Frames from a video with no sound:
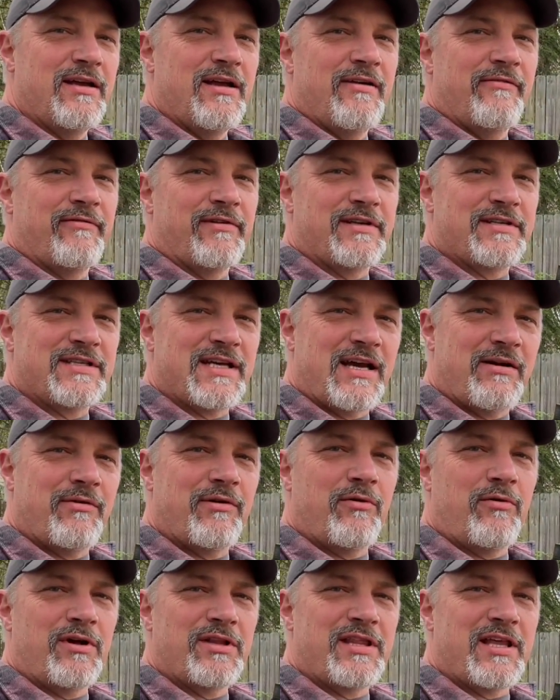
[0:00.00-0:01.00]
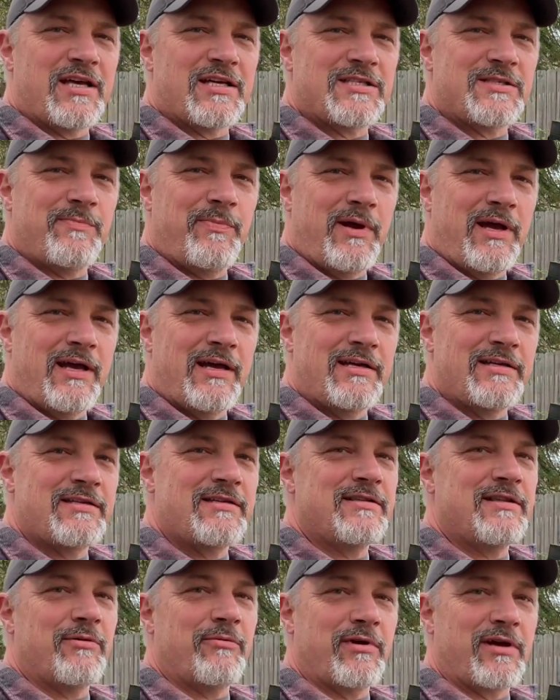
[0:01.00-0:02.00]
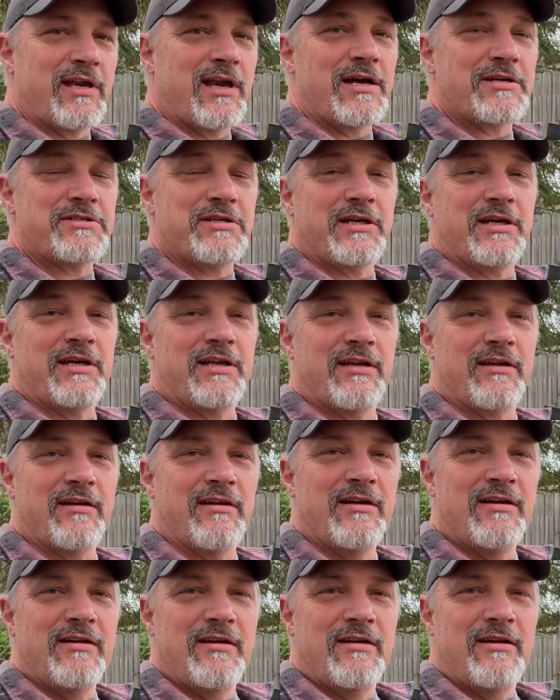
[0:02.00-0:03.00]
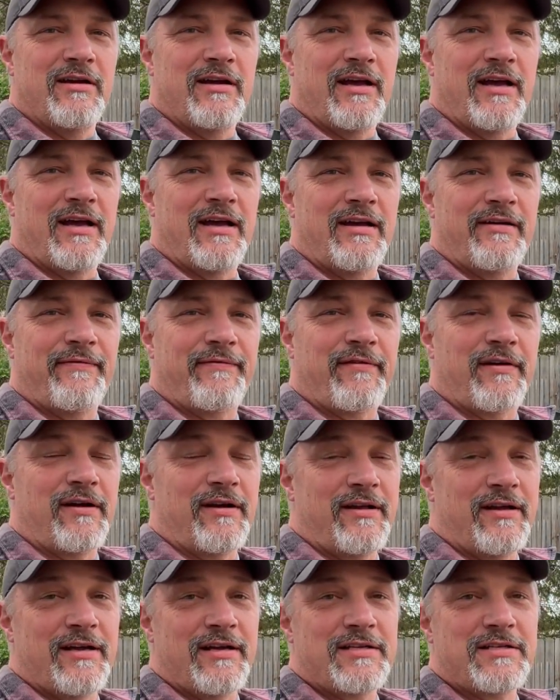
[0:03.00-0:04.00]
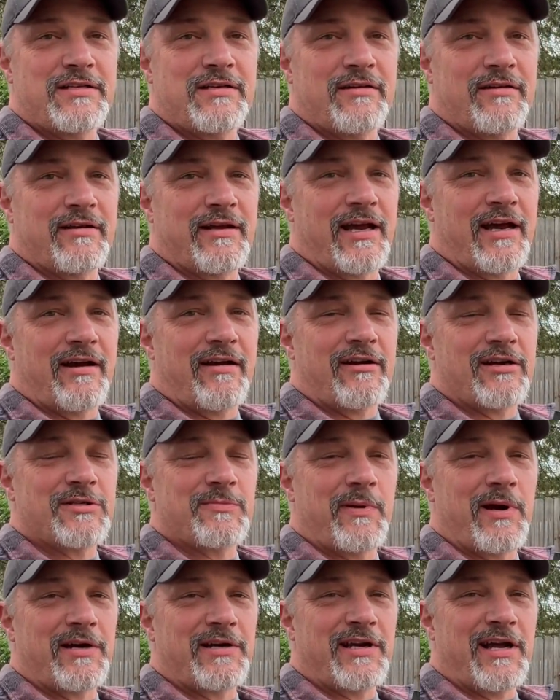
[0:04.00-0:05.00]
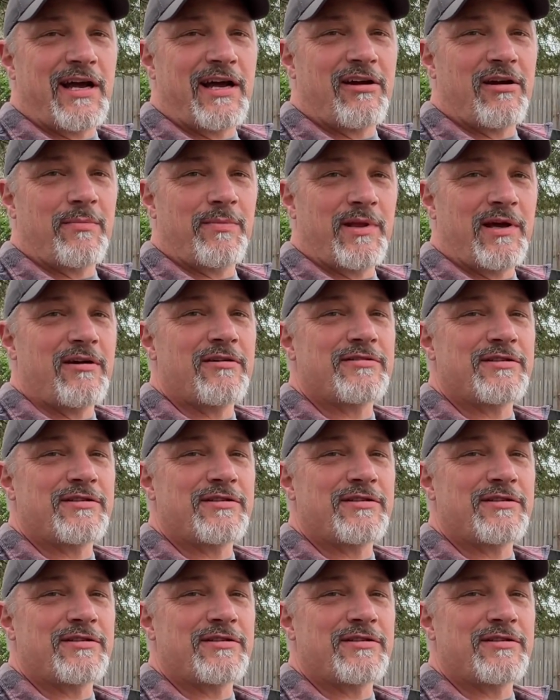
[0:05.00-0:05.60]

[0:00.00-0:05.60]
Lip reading: If we decide we want that space, then we can actually get a front hitch and carry our spare tire up there.